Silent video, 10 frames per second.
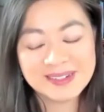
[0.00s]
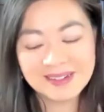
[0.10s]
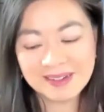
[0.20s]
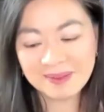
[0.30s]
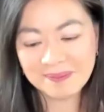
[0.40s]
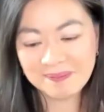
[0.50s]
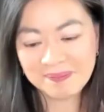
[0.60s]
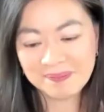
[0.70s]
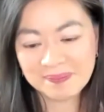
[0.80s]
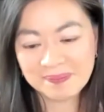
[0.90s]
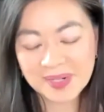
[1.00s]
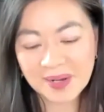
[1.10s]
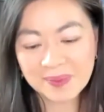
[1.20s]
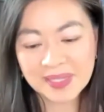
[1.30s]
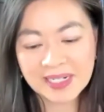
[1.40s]
Um, but I
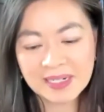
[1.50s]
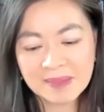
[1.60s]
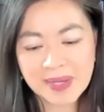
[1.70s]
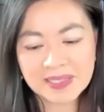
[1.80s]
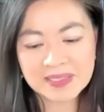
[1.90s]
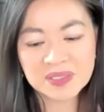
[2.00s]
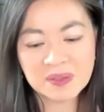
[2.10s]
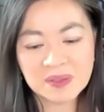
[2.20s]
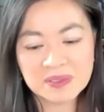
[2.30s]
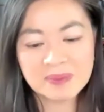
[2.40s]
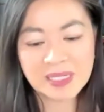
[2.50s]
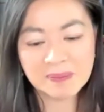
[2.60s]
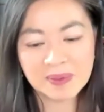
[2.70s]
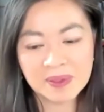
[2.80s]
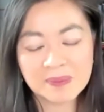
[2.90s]
related best to those
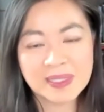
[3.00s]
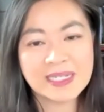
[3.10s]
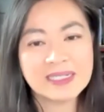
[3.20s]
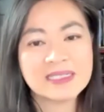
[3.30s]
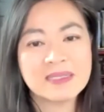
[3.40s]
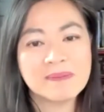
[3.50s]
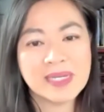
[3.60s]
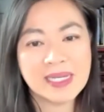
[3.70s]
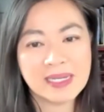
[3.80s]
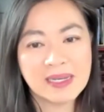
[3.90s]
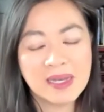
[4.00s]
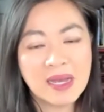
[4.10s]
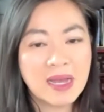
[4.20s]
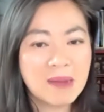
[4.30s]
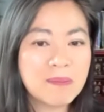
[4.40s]
people who related to me,
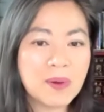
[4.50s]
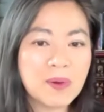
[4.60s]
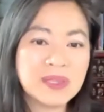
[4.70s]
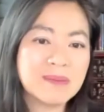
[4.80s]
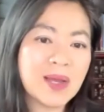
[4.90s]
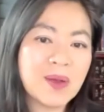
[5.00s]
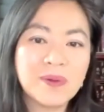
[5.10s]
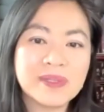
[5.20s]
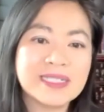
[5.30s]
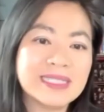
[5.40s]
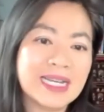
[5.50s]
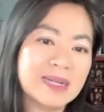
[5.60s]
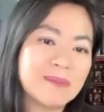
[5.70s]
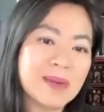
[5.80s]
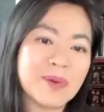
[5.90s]
both in my wholeness and
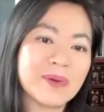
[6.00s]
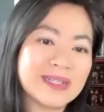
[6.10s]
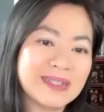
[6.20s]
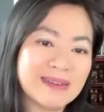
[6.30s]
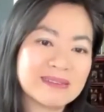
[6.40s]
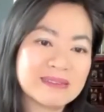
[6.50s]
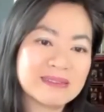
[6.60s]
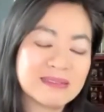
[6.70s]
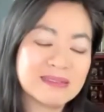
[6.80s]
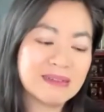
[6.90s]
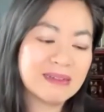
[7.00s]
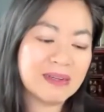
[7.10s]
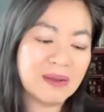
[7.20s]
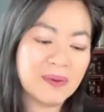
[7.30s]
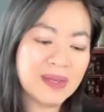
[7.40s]
in my brokenness.
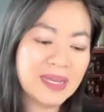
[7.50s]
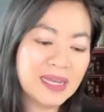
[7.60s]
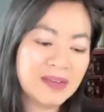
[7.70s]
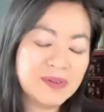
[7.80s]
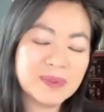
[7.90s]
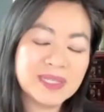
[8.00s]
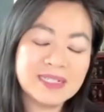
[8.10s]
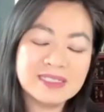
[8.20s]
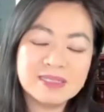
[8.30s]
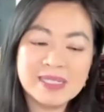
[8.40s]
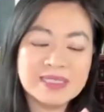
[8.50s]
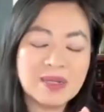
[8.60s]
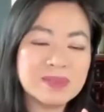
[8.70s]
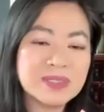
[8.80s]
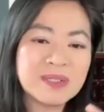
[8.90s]
You know, if you related to me as I
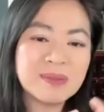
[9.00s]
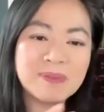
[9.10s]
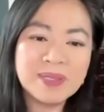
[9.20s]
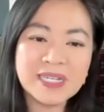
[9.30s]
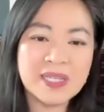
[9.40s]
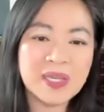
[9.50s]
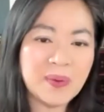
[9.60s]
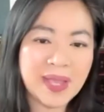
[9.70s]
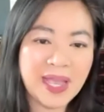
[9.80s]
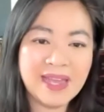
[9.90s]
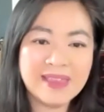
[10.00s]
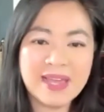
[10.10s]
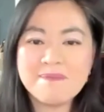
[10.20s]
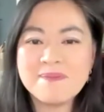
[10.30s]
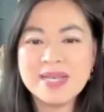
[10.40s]
was completely okay,
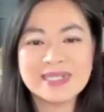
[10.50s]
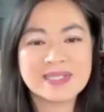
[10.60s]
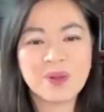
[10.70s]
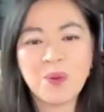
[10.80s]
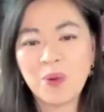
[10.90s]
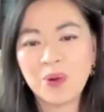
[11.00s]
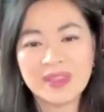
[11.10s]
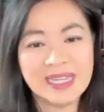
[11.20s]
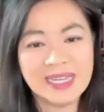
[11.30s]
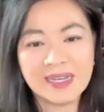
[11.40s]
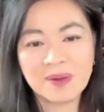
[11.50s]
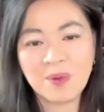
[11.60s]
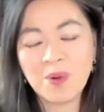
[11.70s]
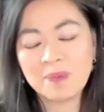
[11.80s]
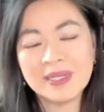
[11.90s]
that missed a core thing, a
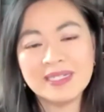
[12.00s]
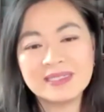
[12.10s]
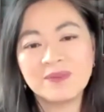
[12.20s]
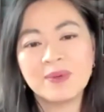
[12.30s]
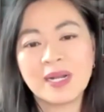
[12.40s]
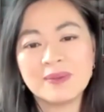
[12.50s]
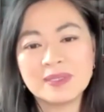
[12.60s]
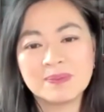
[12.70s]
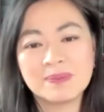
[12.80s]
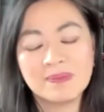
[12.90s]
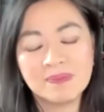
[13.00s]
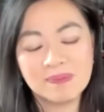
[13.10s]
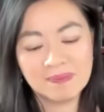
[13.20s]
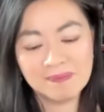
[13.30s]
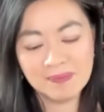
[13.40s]
core piece of what I was
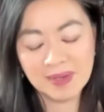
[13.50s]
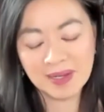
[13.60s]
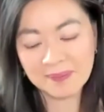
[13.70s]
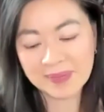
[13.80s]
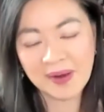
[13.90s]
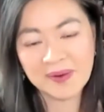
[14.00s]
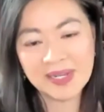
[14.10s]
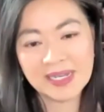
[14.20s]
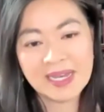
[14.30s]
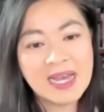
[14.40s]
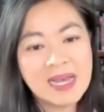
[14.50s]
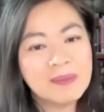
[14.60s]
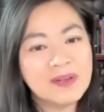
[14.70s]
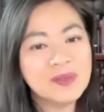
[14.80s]
um, carrying. But if you